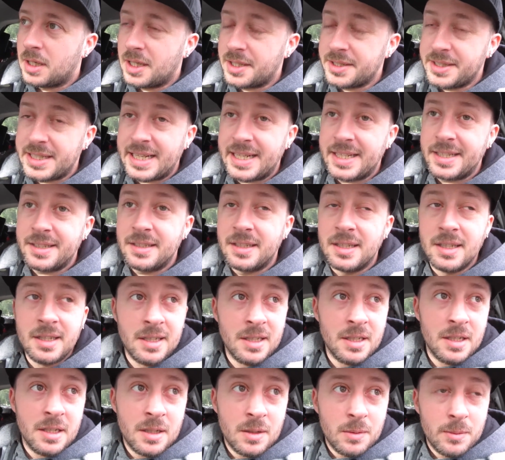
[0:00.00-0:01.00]
and then
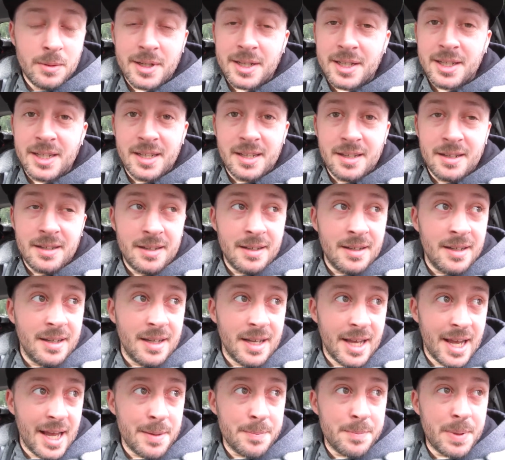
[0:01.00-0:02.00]
we're gonna
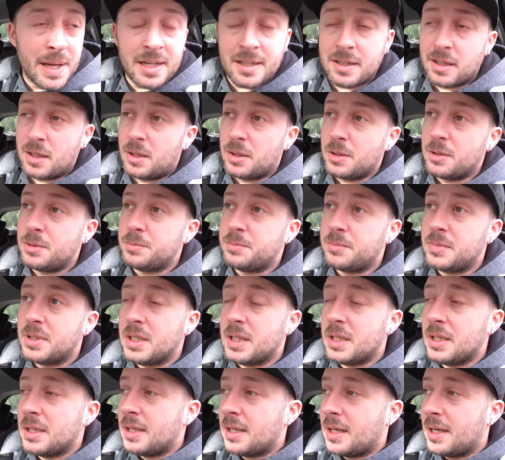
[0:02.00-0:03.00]
head back home
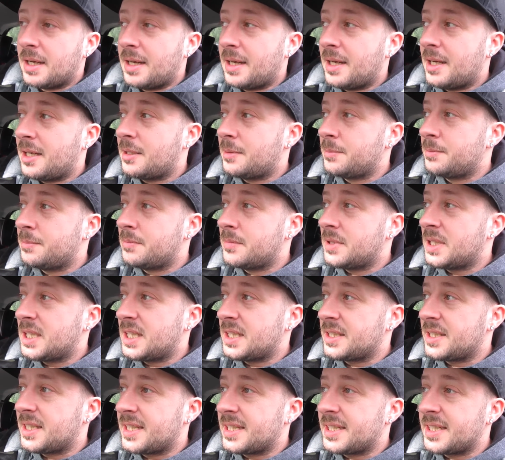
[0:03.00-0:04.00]
um,
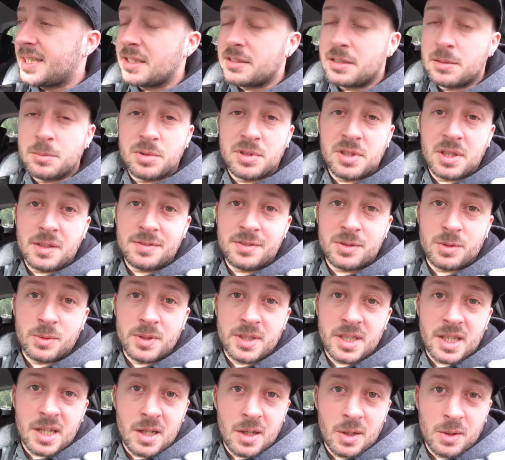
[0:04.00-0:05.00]
and then get some stuff
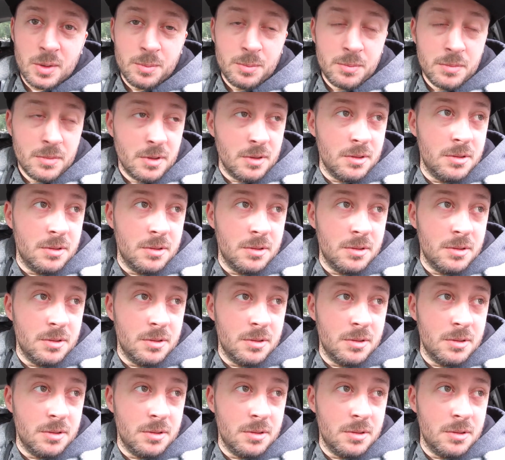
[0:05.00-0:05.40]
sorted at home.